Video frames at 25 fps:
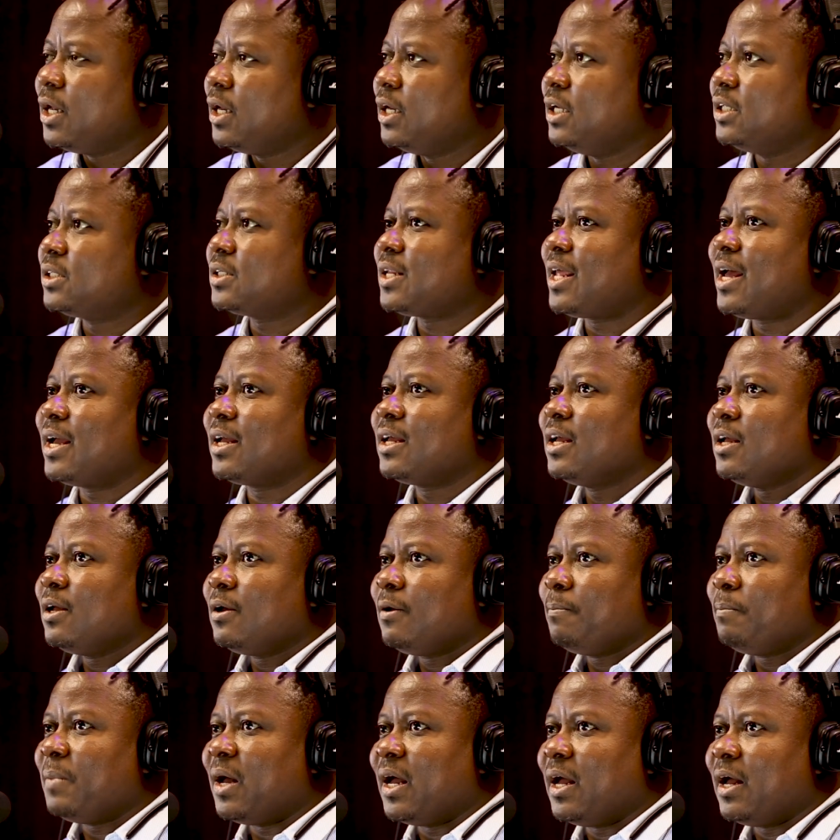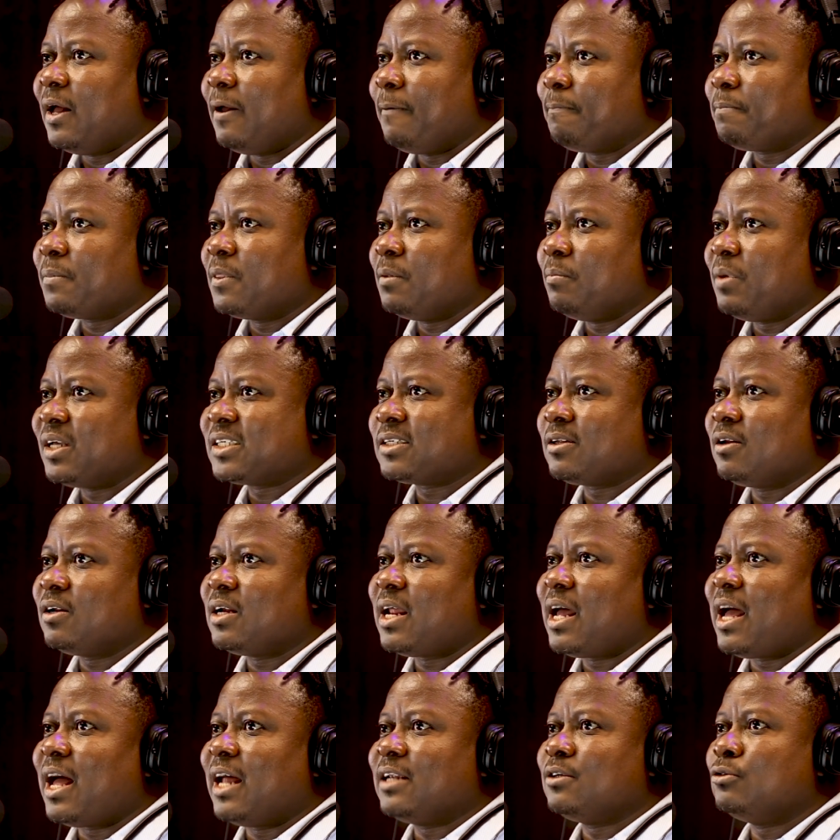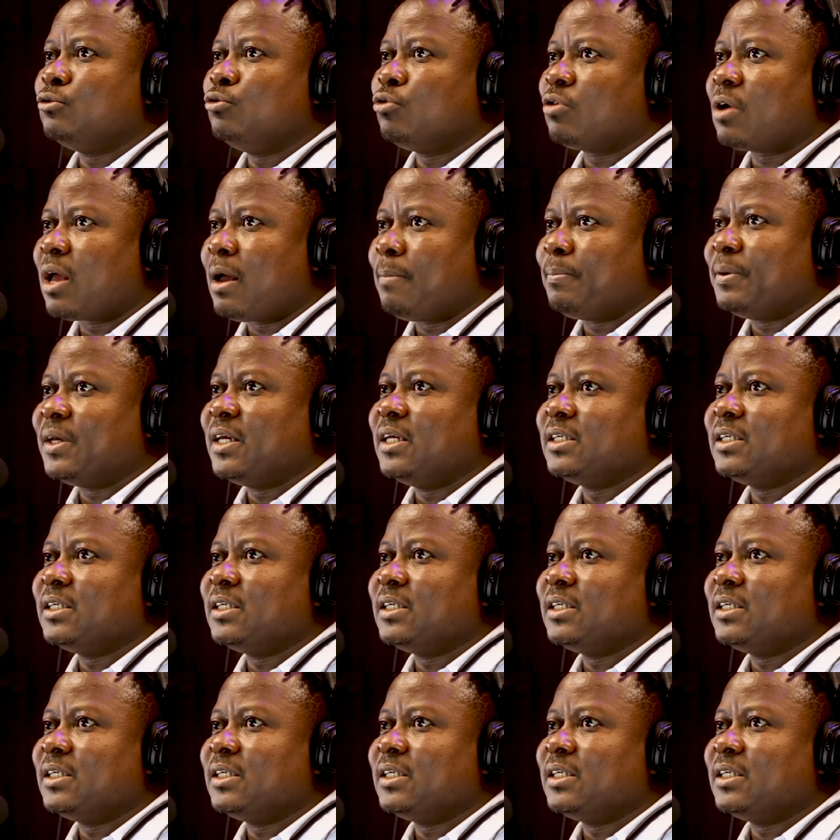It's like Barcelona at Nou Camp